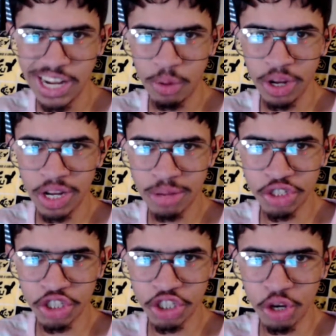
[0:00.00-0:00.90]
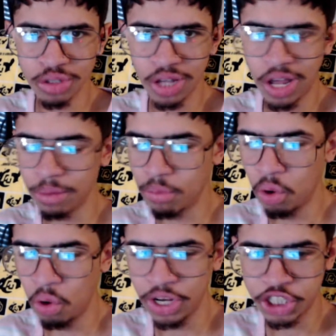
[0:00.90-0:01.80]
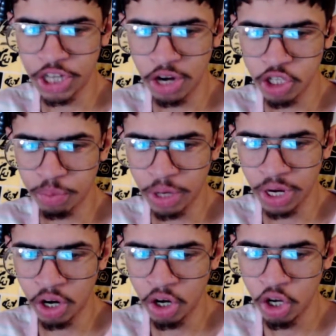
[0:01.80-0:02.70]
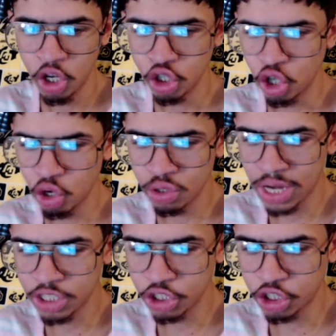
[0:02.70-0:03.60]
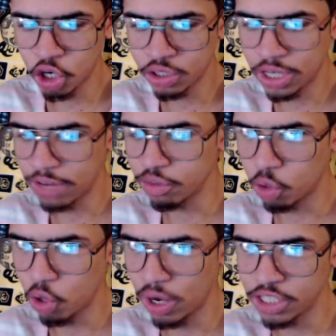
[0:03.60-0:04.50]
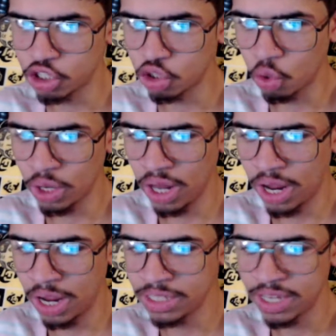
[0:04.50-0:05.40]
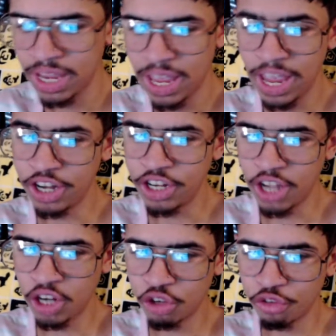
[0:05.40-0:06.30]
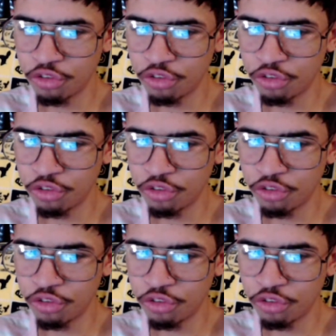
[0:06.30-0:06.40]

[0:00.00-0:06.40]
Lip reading: Now, when it comes to shows like Maury and Jerry Springer, those kinds of shows have some crazy storylines, and Dr.